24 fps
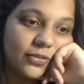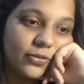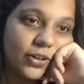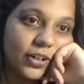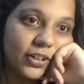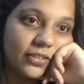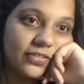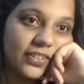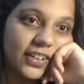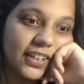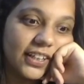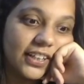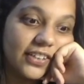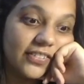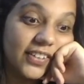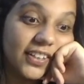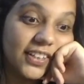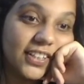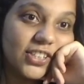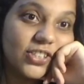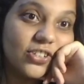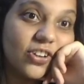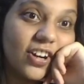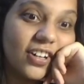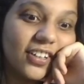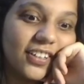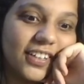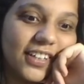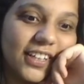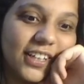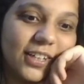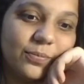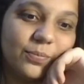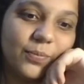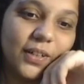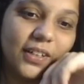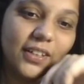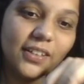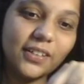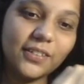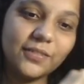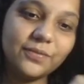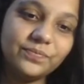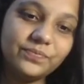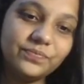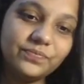what? We are giving the shock treatment.